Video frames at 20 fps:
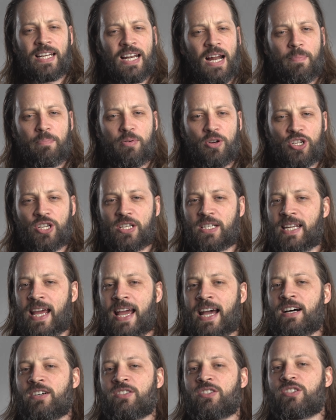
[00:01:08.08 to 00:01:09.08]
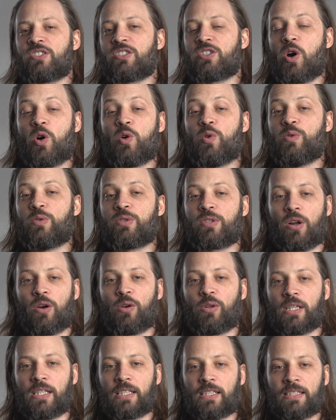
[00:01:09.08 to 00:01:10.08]
did I push it down so
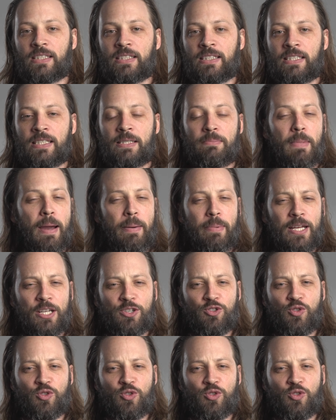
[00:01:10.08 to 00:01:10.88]
slowly? Maybe it